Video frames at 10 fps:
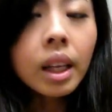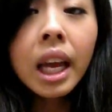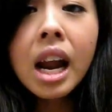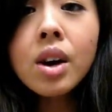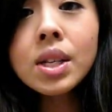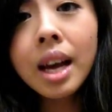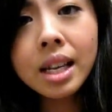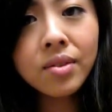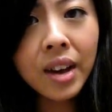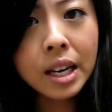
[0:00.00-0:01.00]
It also
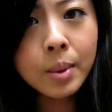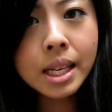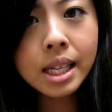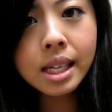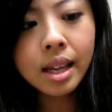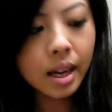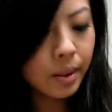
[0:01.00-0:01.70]
has vitamins.